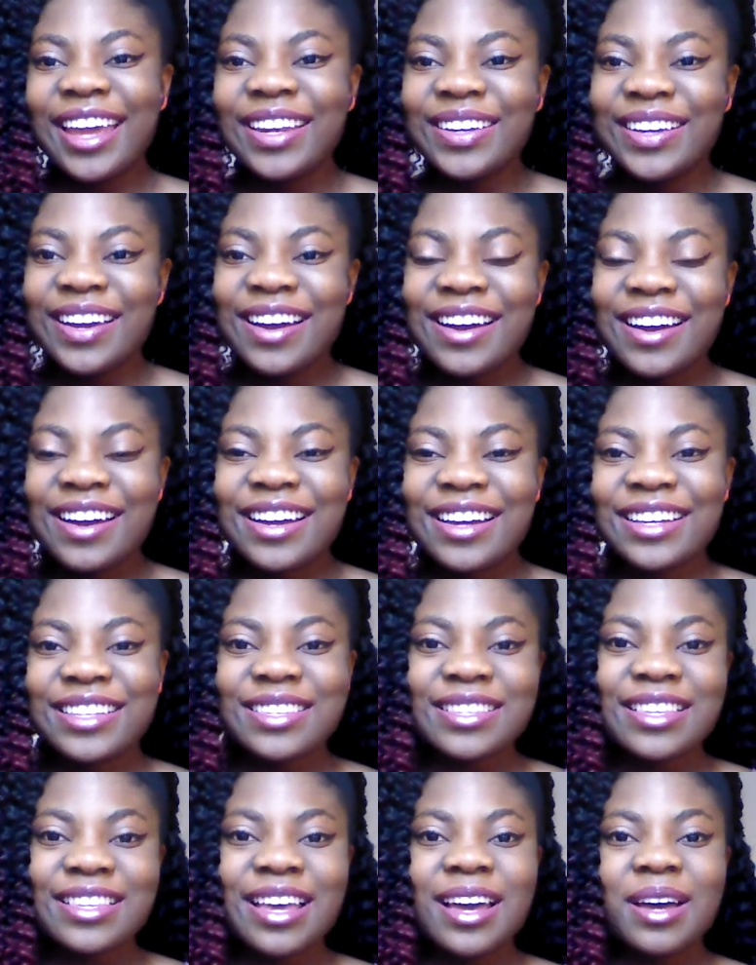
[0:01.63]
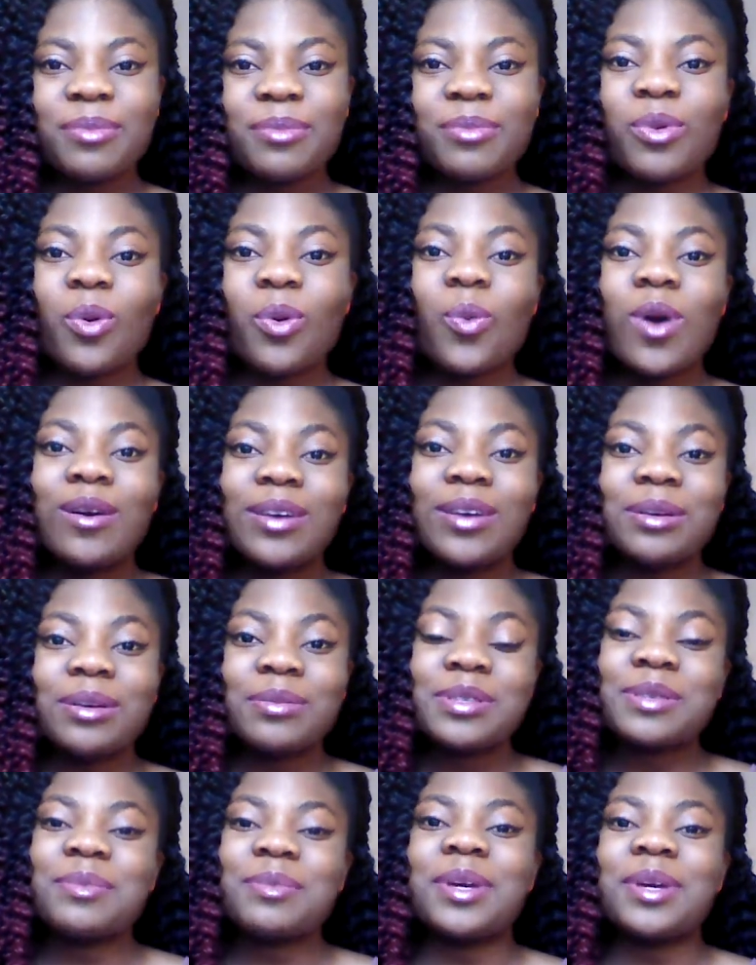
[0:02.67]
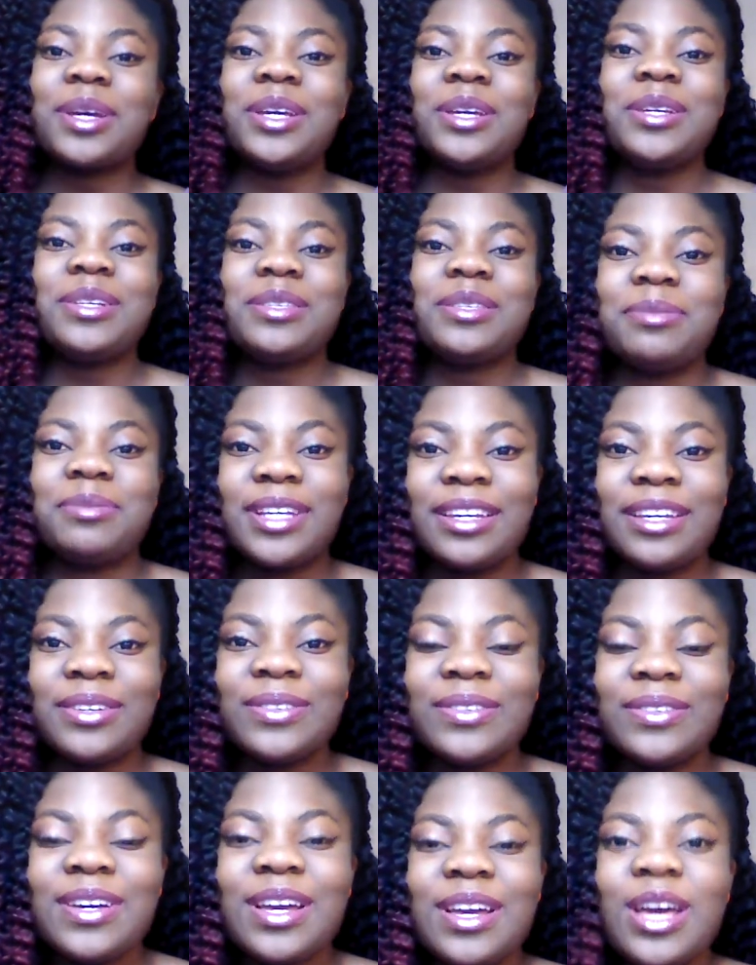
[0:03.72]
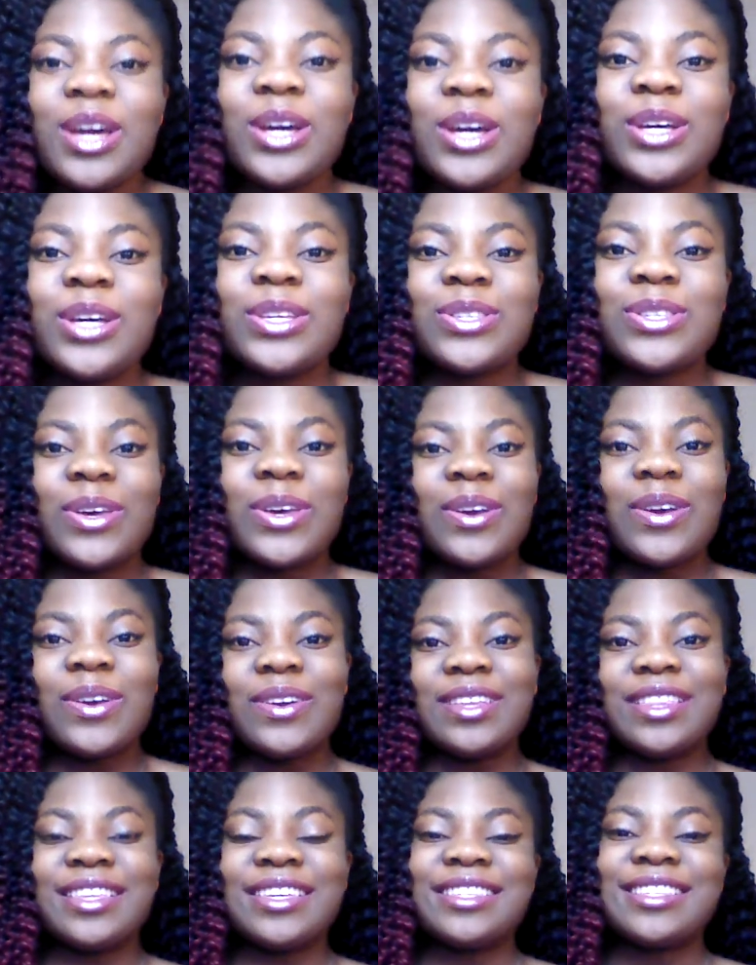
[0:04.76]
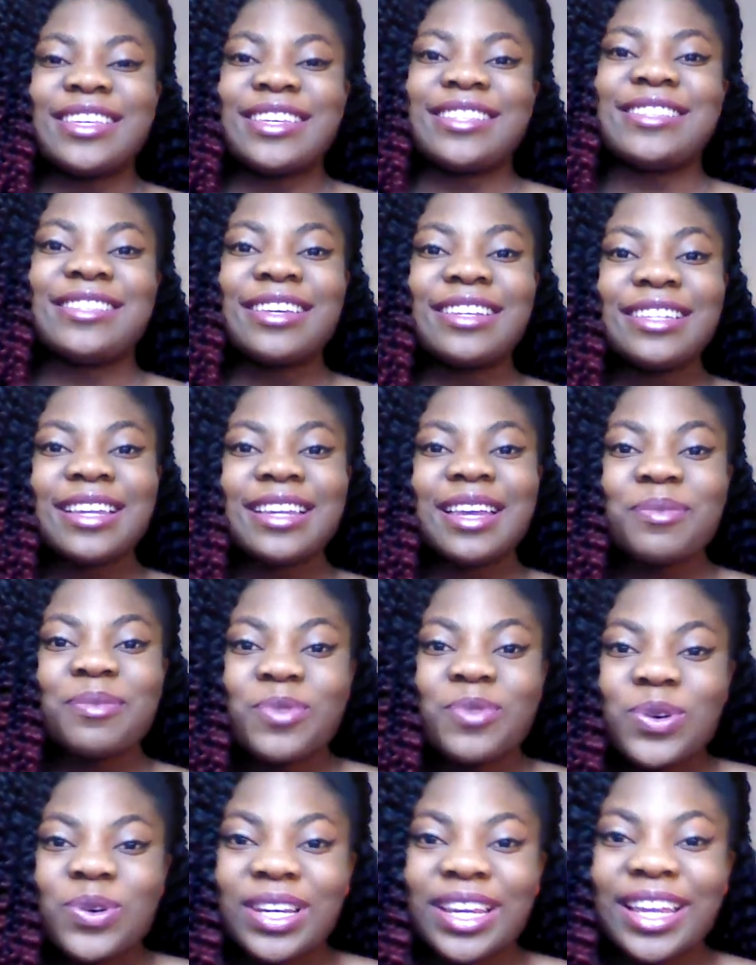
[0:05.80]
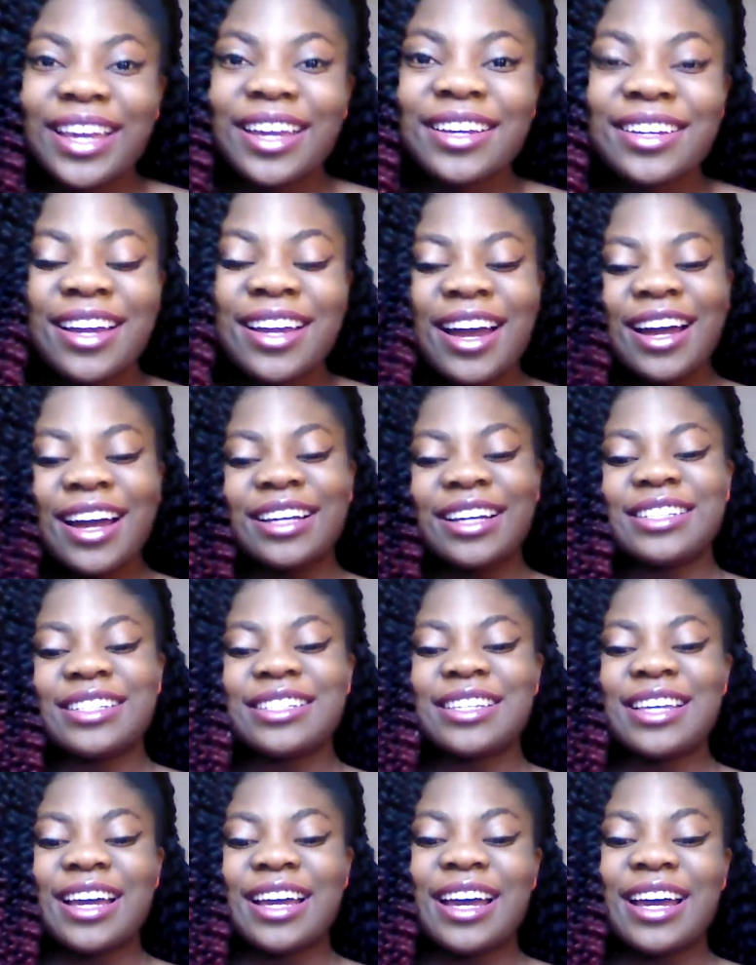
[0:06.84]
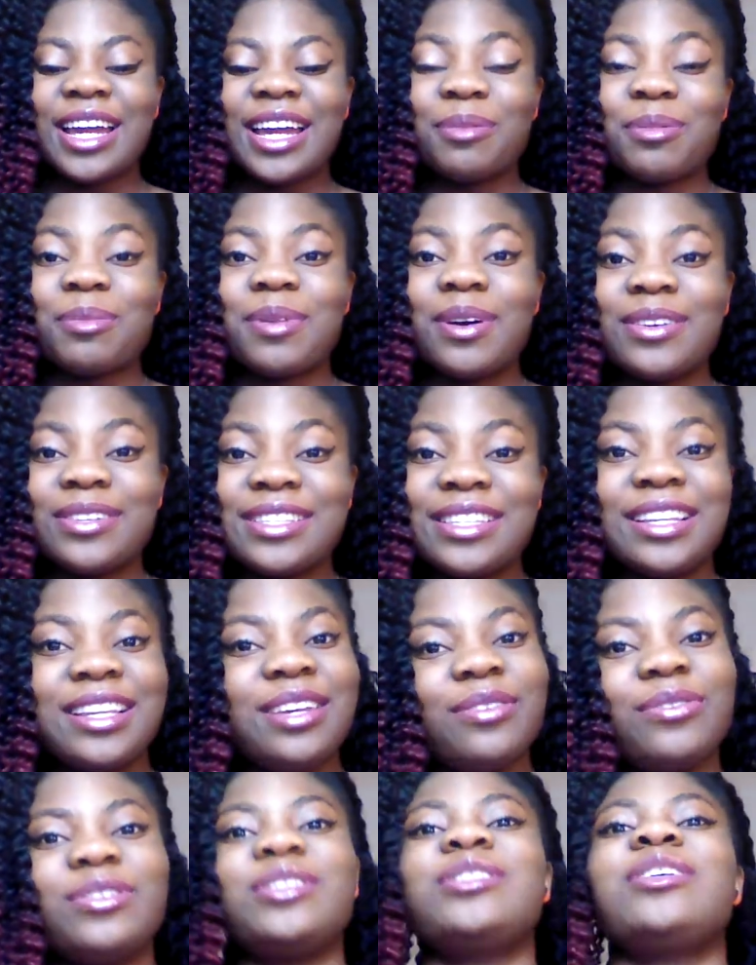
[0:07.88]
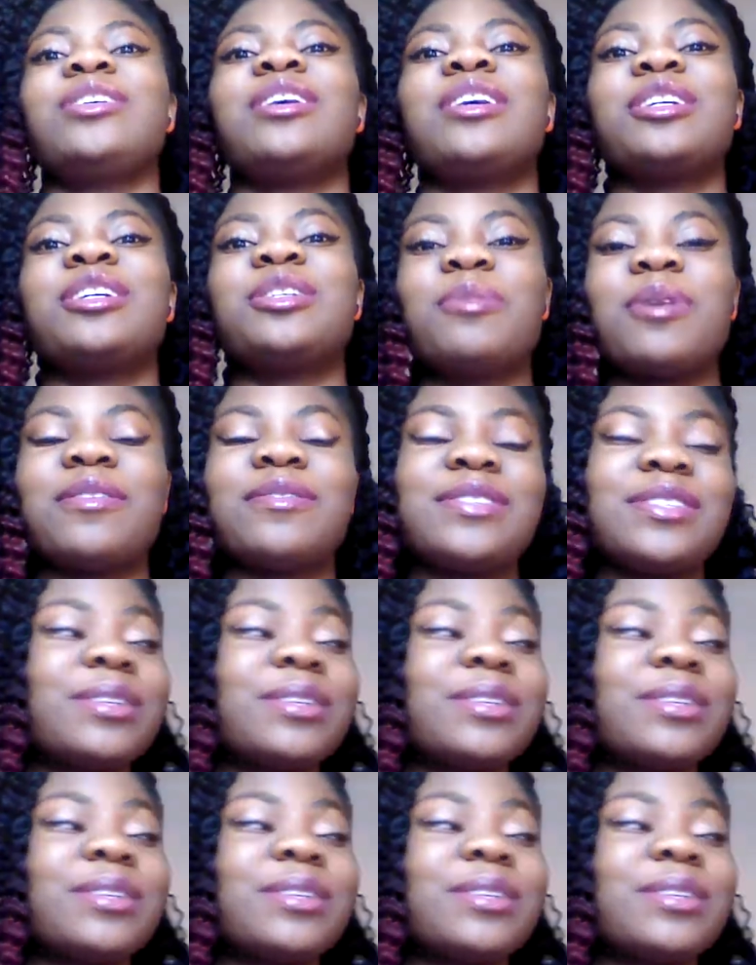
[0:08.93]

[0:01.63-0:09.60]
Hello guys, welcome to my YouTube channel. So this is Sunday morning and I am about to leave for church, but I've